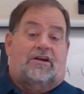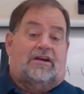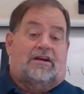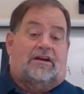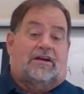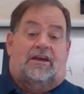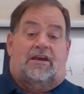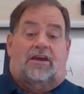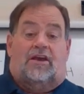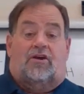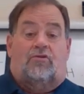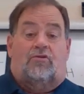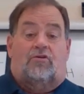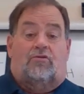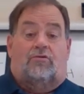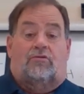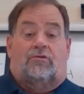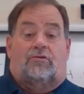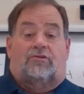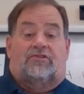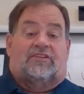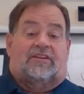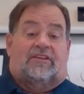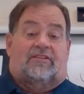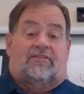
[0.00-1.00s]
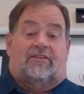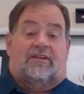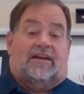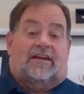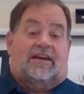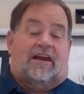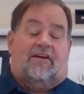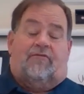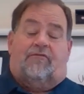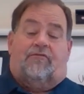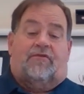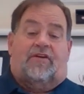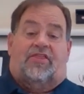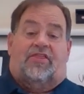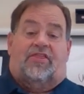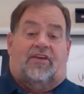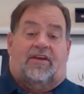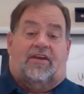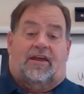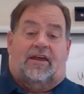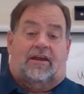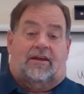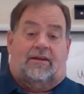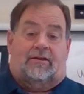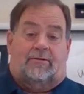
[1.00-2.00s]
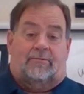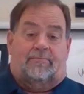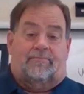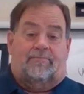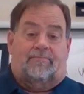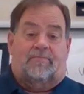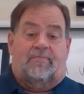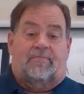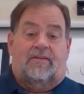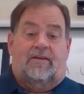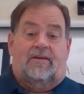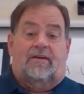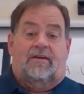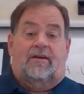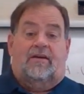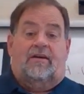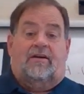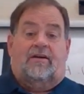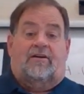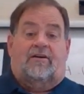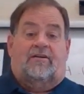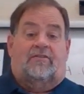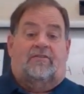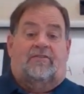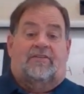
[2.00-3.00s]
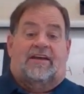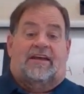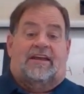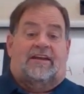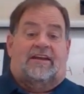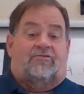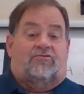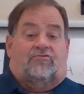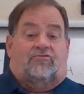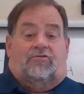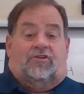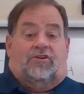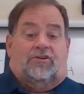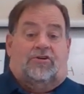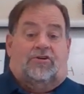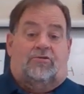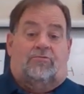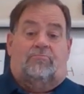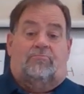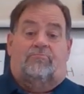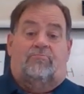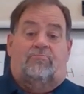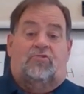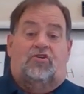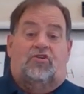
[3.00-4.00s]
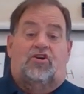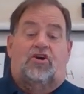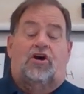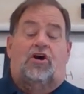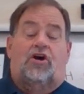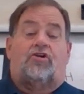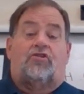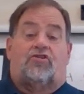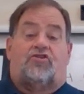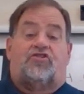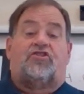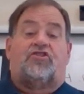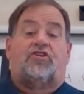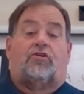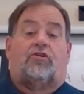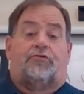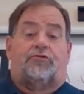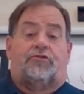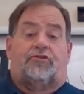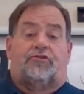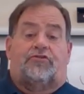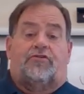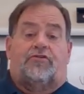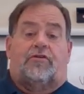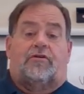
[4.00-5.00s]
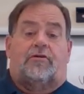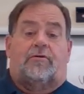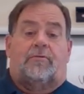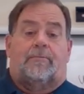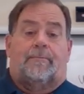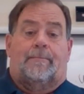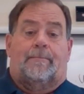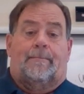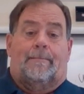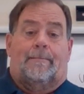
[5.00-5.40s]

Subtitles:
triangles and everything that younger children draw.